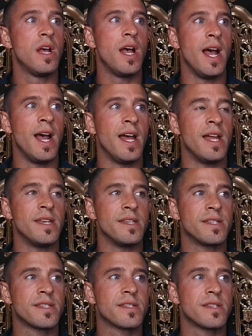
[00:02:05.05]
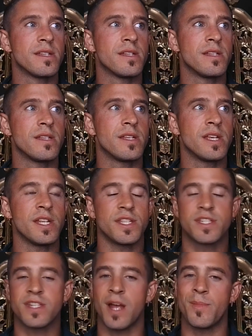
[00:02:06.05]
And
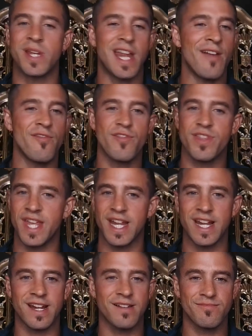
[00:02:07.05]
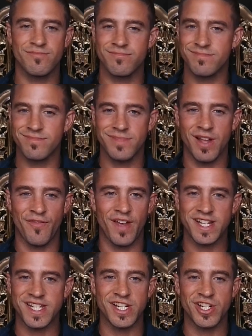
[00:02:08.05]
I mean, everything
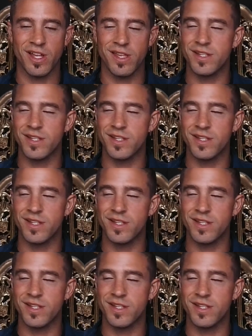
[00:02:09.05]
affects each other.